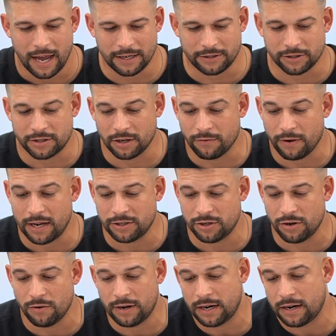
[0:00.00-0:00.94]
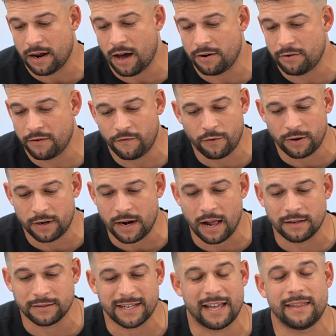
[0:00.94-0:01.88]
It's just a great shoe, and at $140,
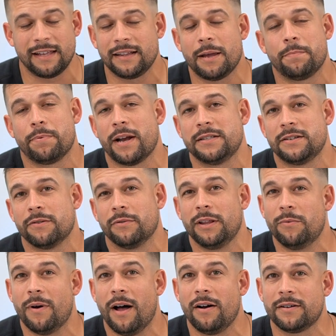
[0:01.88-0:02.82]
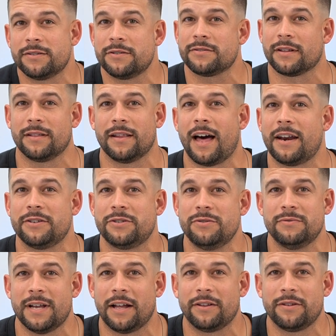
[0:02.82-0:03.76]
I think they priced it really well because there's a lot of
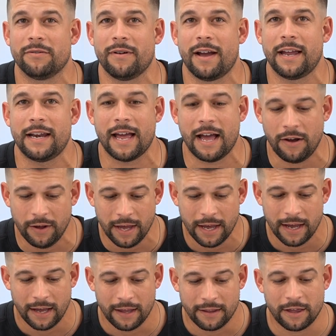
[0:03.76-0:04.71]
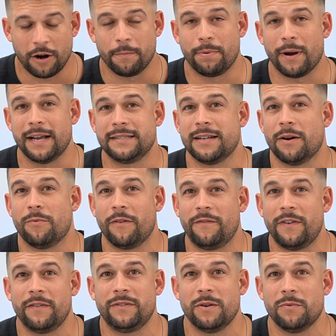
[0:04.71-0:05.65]
shoes out there right now that are priced at
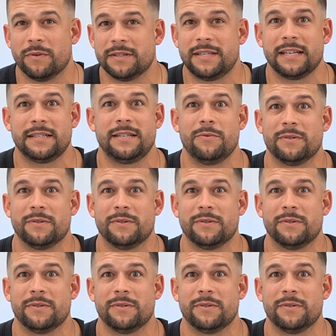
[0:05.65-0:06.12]
$150, $160,